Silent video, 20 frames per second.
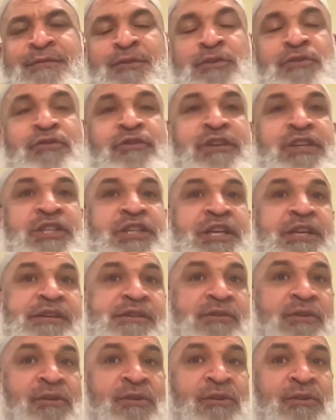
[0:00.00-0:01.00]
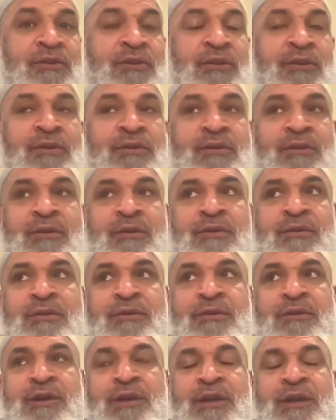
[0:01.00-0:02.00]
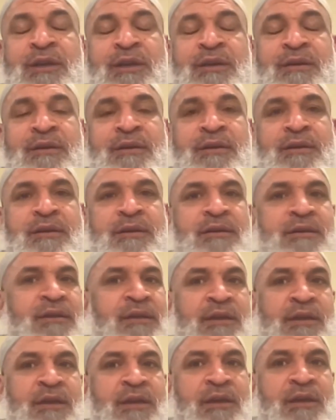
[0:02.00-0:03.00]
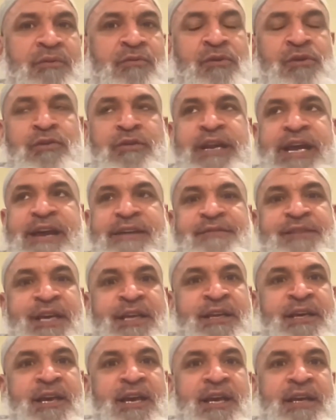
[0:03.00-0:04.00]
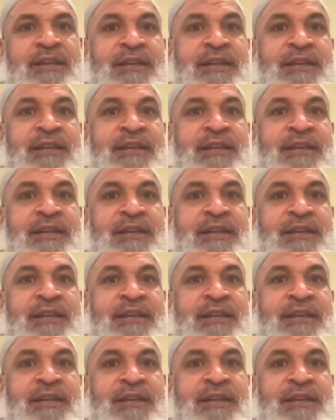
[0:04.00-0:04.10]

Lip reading: nutrition or we don't have that.